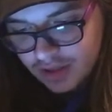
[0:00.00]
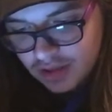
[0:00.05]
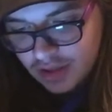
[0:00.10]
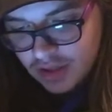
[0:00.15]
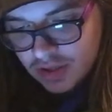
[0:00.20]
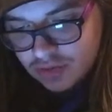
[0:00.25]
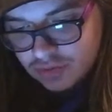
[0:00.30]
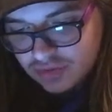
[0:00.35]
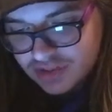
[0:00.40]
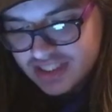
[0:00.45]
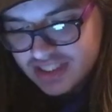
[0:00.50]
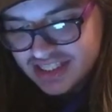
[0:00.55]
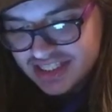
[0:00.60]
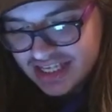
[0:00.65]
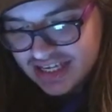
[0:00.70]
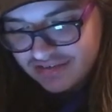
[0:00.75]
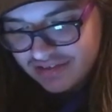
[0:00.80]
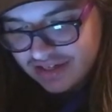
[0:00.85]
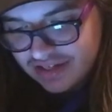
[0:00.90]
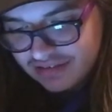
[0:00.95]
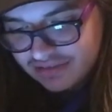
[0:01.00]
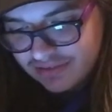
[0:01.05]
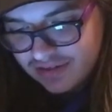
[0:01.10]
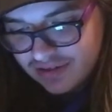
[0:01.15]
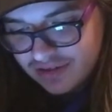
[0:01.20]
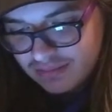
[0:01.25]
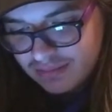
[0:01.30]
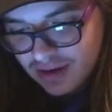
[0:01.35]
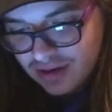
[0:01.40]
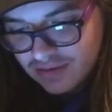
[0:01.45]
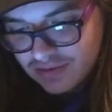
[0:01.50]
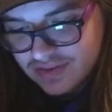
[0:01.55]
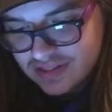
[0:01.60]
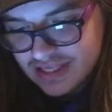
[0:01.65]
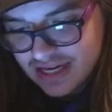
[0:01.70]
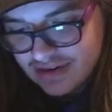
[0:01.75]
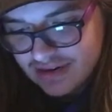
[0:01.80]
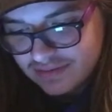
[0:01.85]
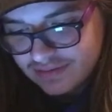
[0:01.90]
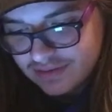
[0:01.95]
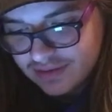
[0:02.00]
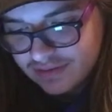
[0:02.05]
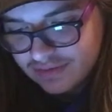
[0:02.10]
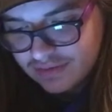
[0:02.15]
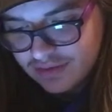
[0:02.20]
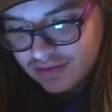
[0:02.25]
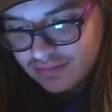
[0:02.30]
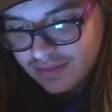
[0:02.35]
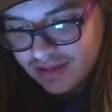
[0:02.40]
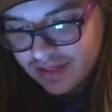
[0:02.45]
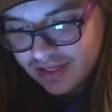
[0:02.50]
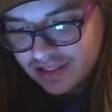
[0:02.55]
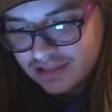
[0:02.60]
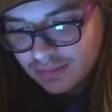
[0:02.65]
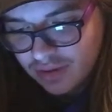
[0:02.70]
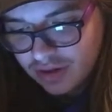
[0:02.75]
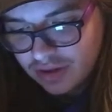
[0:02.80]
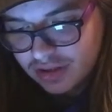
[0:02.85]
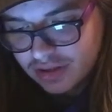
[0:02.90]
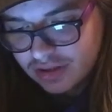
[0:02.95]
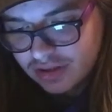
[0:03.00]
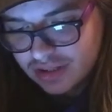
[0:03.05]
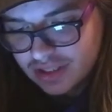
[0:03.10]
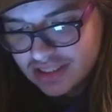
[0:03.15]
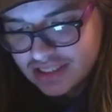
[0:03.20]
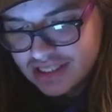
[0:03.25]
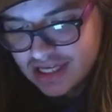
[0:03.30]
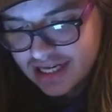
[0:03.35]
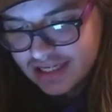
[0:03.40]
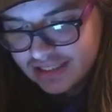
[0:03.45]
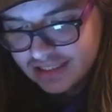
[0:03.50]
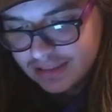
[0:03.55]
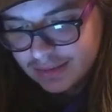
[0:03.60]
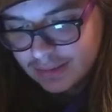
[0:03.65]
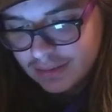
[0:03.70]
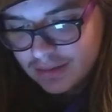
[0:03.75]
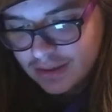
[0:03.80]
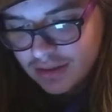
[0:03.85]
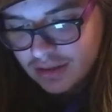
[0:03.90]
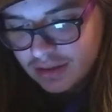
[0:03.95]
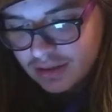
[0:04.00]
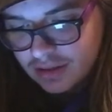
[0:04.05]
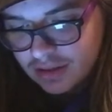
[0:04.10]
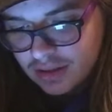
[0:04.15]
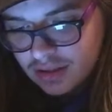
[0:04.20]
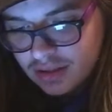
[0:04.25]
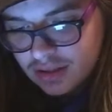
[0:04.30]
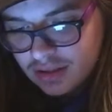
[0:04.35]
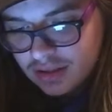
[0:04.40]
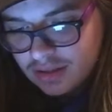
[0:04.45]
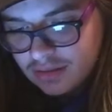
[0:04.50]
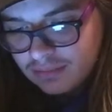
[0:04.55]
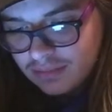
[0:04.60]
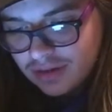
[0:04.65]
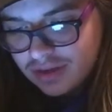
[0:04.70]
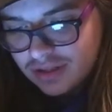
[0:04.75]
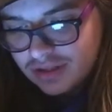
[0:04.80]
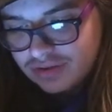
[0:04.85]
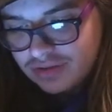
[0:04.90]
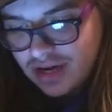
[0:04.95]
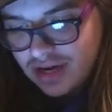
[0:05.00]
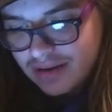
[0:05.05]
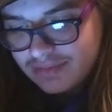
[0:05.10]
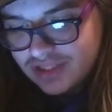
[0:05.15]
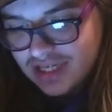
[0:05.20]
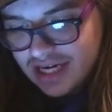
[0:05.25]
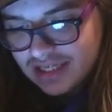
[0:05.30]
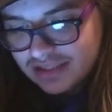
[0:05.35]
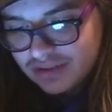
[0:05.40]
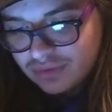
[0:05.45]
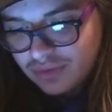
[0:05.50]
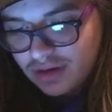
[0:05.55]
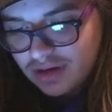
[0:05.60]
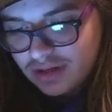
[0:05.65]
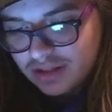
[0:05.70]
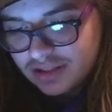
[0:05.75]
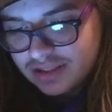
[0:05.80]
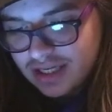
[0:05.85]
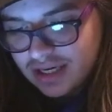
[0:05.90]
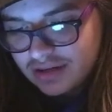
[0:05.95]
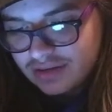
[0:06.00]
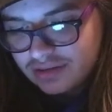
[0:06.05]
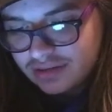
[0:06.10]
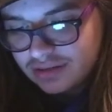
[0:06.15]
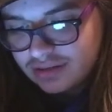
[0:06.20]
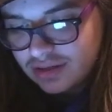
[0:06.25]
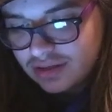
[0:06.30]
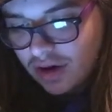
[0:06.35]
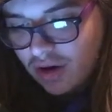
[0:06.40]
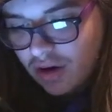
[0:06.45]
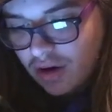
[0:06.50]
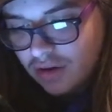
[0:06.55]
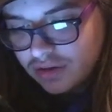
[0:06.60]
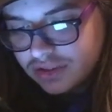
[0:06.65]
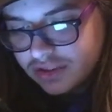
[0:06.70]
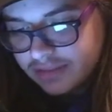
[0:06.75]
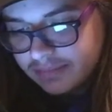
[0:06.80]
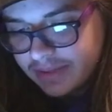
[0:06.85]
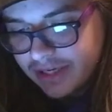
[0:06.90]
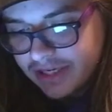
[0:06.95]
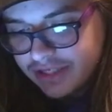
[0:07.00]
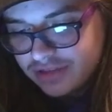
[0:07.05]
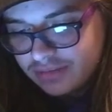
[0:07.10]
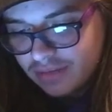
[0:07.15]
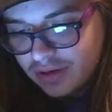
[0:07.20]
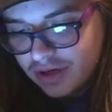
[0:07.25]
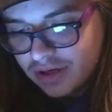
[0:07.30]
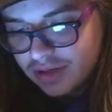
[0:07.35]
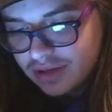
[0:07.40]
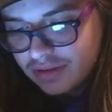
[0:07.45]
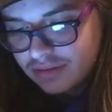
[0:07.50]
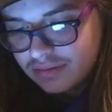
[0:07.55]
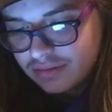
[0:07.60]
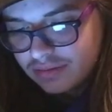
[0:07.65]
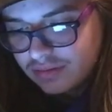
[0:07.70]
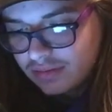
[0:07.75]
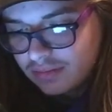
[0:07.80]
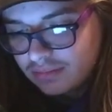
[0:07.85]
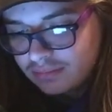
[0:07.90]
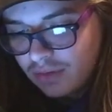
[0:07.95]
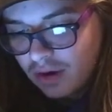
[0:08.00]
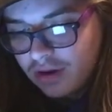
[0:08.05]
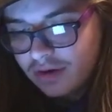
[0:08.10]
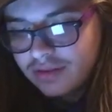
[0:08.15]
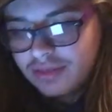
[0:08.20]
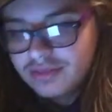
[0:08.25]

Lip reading: Receiving a few moans after a few minutes, Mark couldn't stand it. Mark grabbed Jack and walked down the hall to the bedroom. Mark threw...